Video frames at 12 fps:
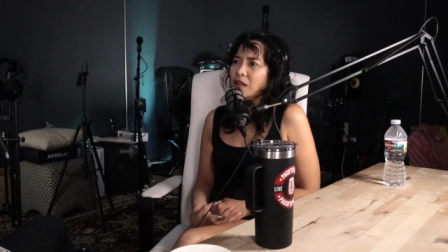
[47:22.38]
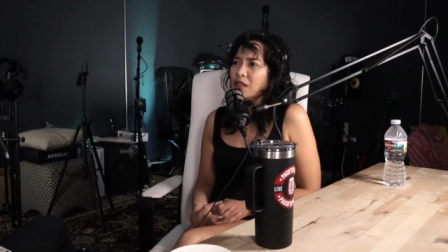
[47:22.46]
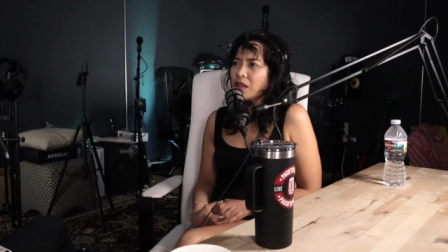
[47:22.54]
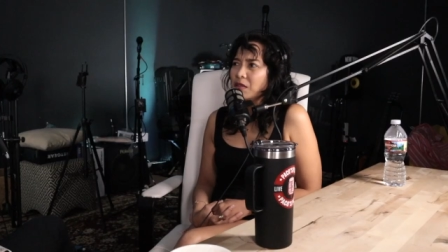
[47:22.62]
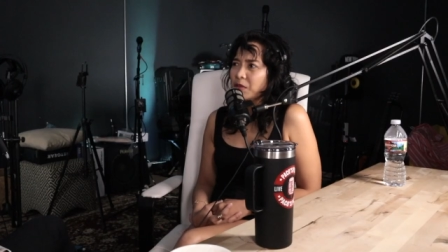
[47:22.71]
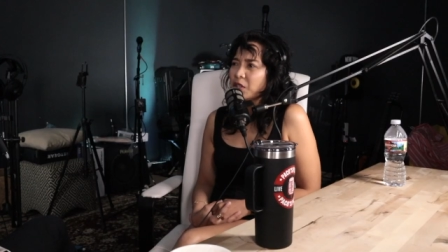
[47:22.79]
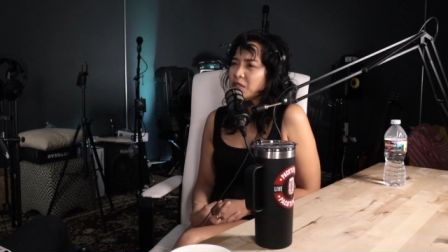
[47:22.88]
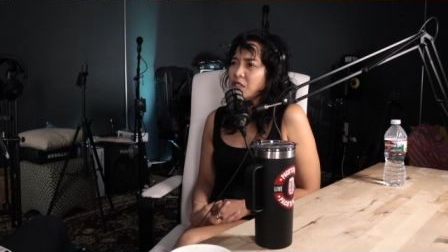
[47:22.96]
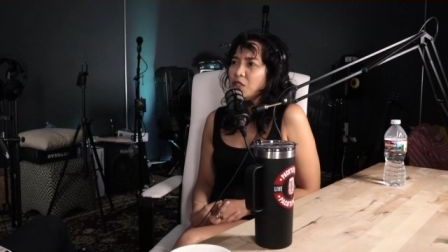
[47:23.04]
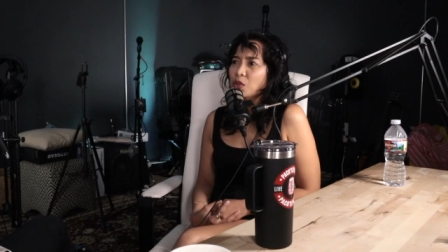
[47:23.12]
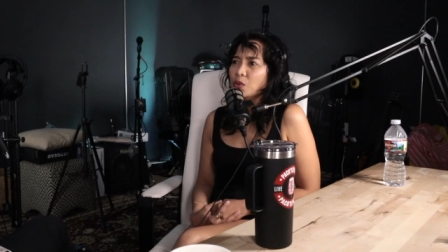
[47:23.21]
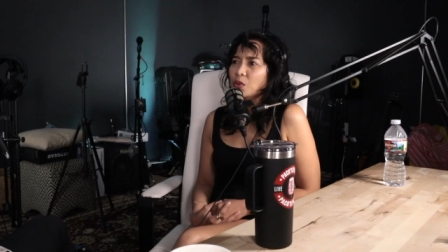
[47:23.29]
I, okay. I cuz
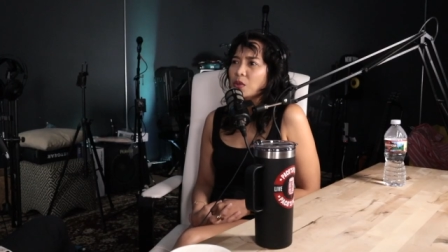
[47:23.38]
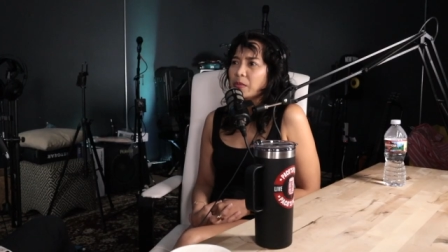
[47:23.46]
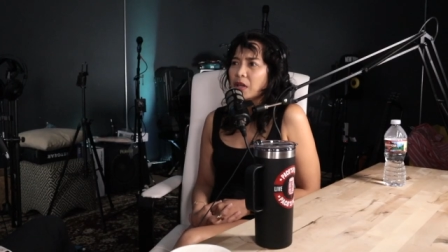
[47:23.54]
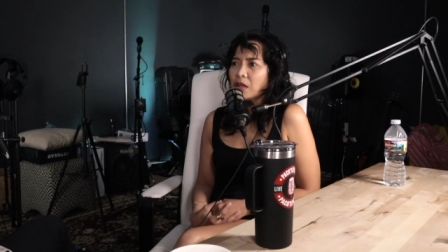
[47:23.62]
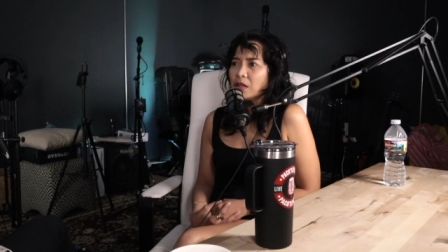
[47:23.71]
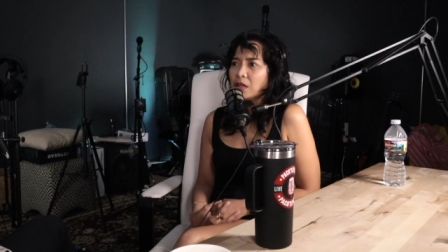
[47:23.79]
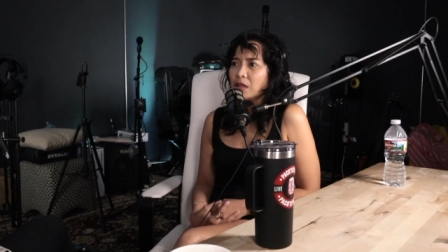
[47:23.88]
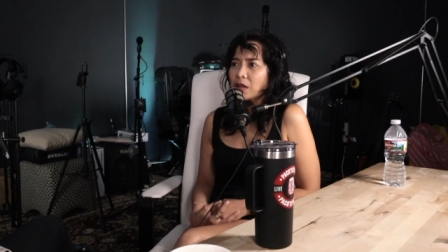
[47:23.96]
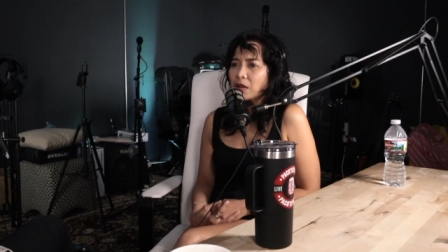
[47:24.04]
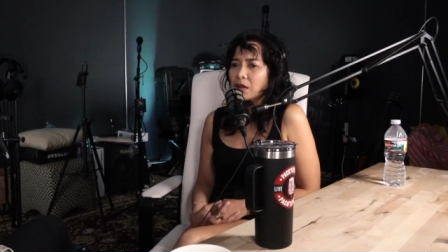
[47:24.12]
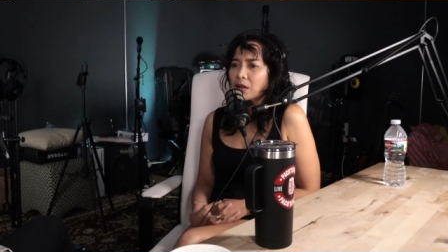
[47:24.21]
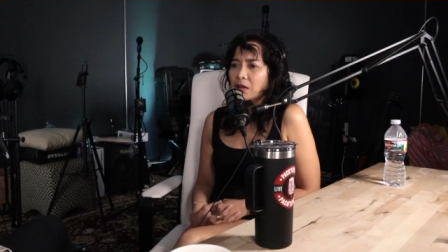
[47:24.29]
he knew naman
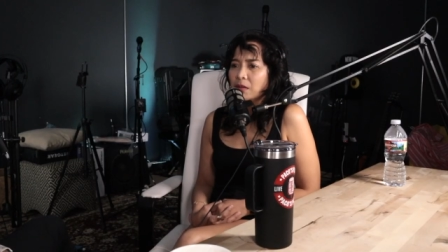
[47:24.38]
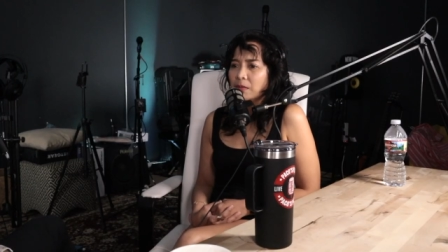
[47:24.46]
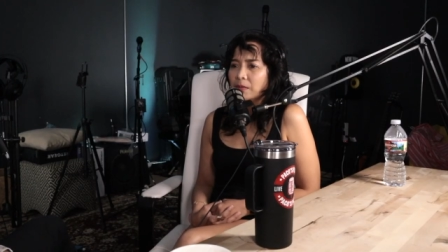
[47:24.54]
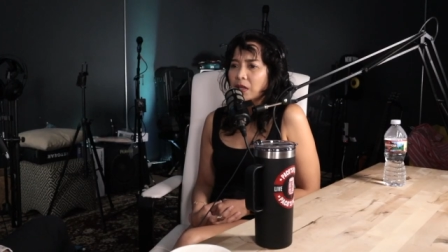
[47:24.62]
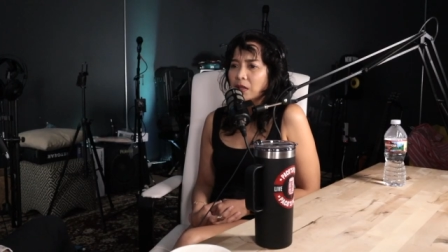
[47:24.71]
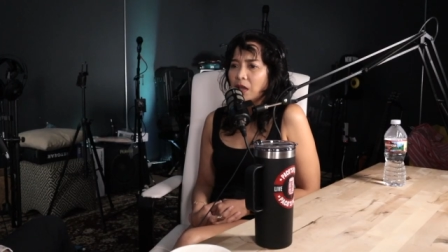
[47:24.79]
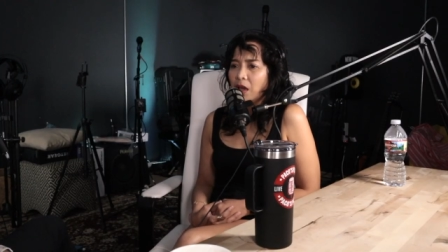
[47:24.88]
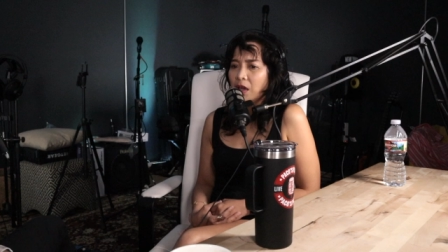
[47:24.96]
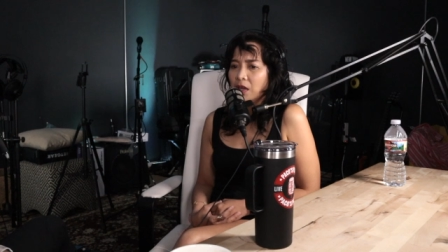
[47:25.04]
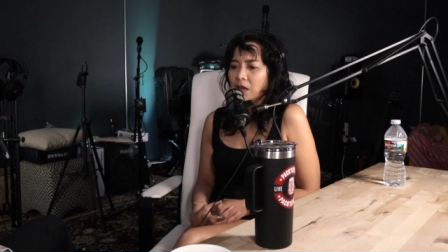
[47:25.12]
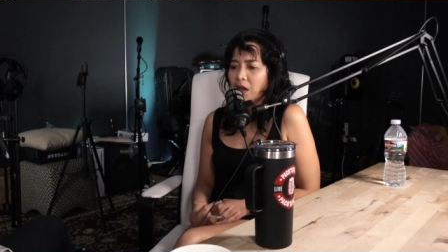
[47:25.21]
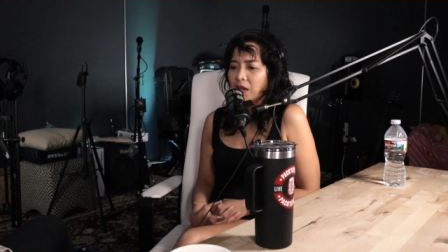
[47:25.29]
um okay. that
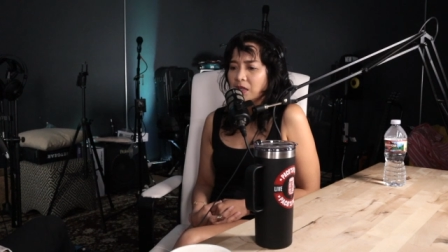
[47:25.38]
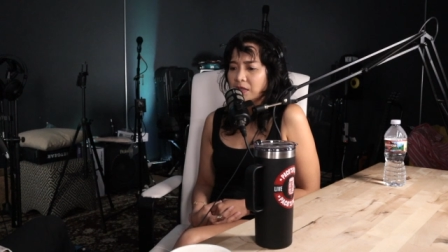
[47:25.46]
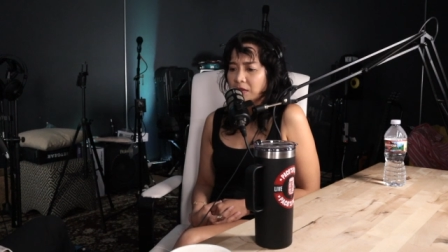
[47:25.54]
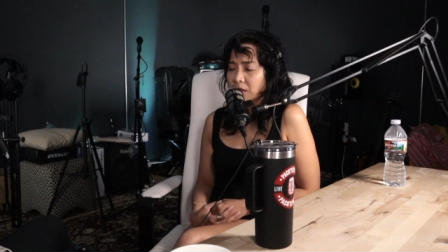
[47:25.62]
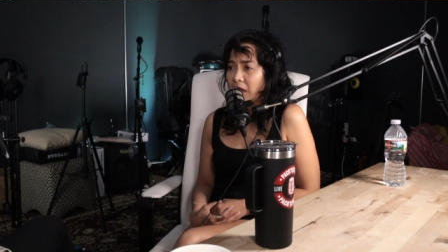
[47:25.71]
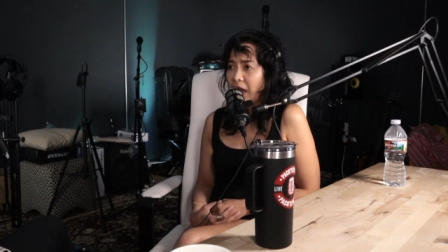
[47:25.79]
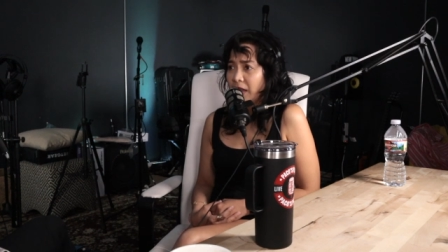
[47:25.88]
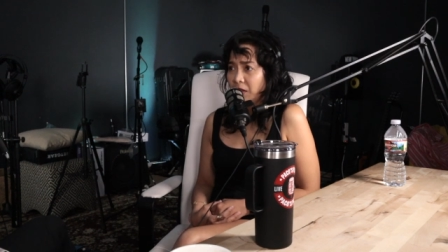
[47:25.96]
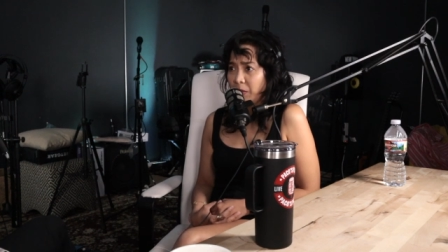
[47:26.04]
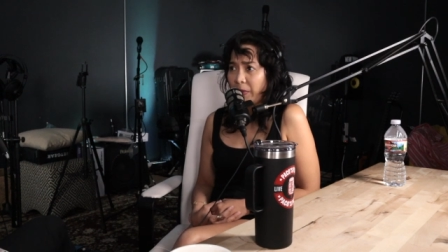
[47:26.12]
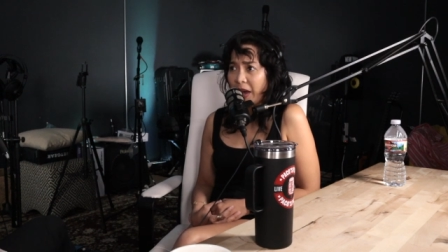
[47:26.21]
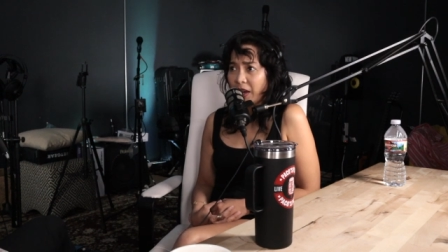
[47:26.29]
I I still
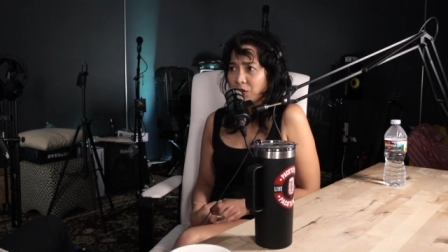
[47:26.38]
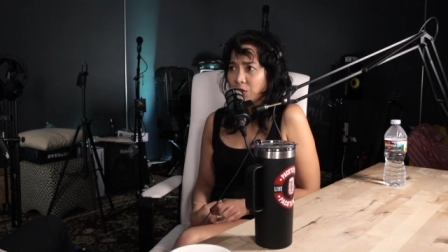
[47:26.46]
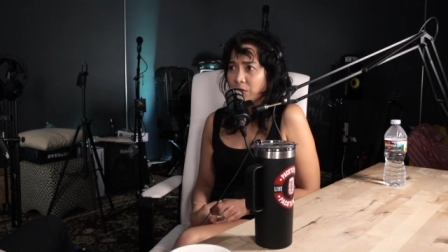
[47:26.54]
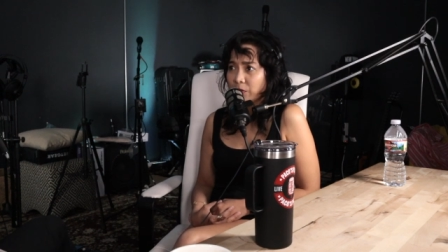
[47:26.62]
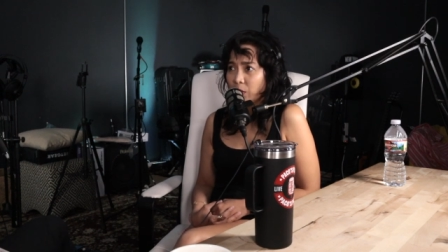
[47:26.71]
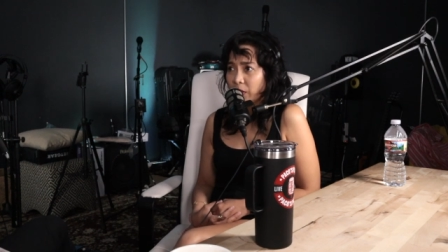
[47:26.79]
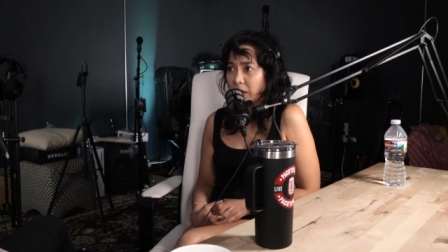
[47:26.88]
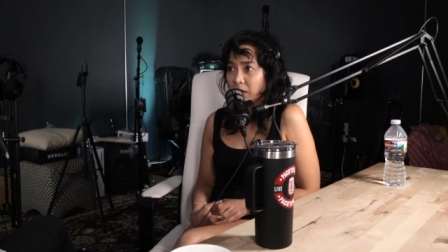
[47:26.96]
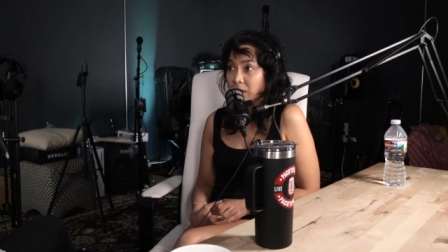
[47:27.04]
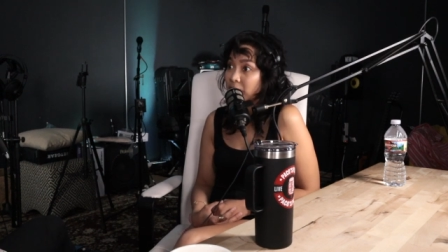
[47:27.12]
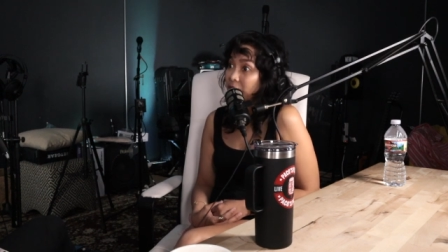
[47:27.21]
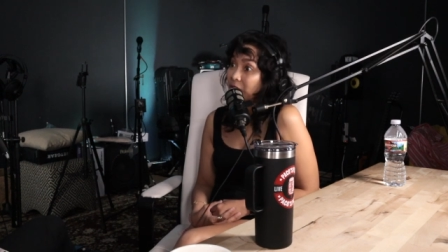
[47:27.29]
had the passion for it,
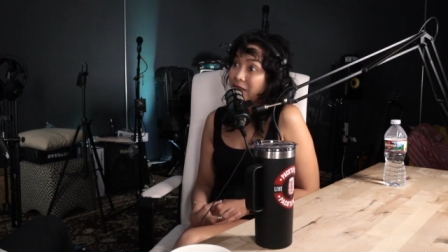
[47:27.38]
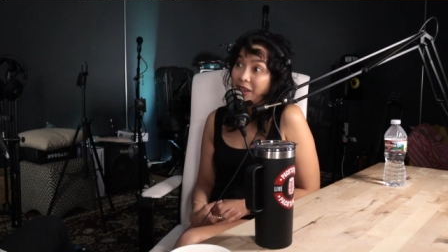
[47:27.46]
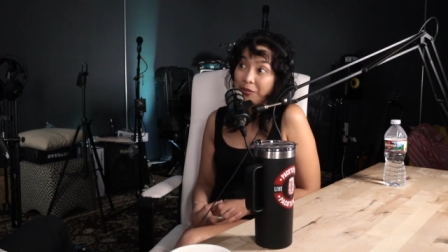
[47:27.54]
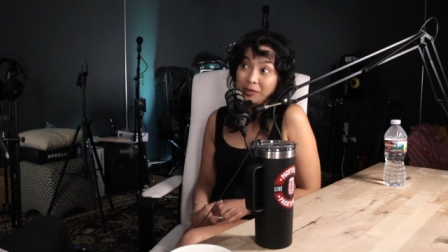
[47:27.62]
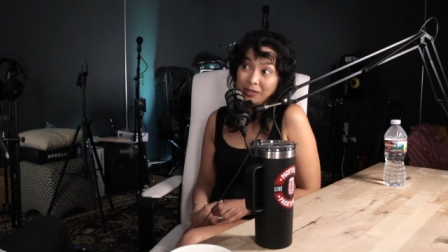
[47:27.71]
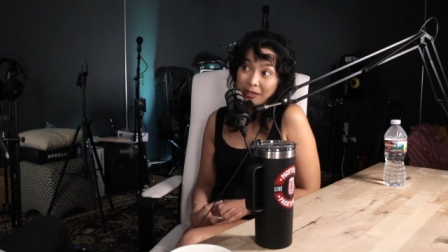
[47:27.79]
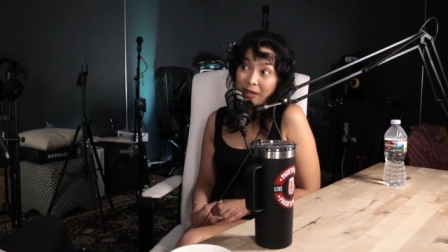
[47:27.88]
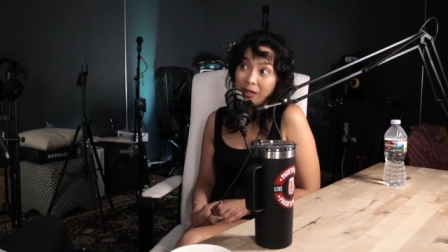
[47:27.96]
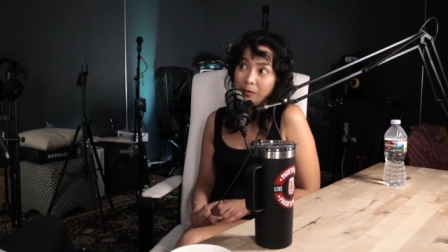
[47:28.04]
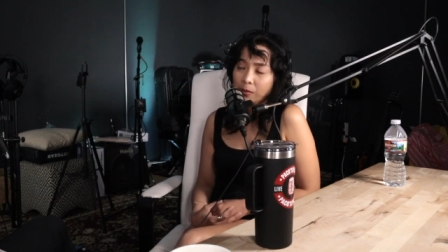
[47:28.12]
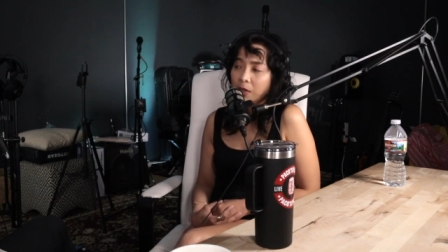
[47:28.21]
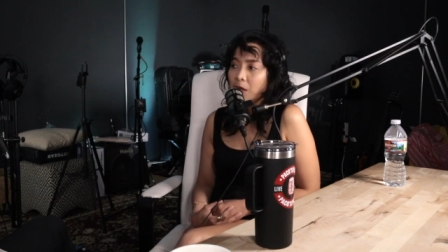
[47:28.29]
just didn't right. have the
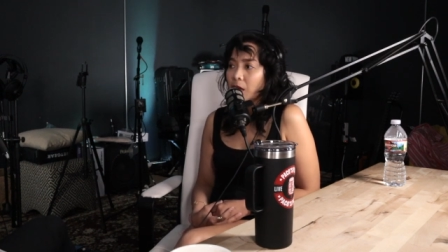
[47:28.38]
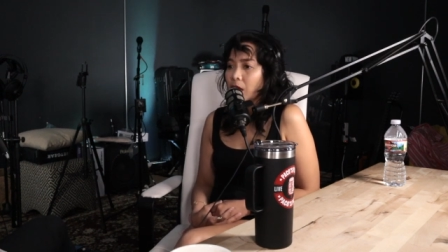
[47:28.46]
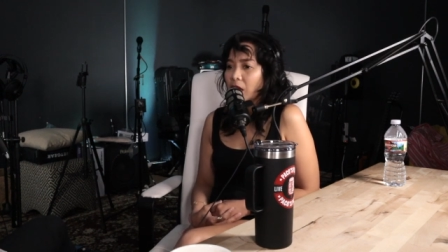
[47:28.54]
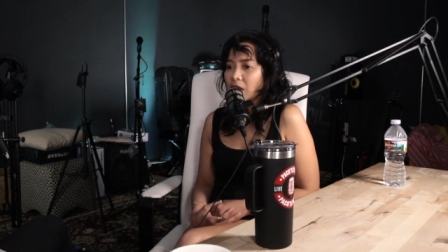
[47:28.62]
time yeah.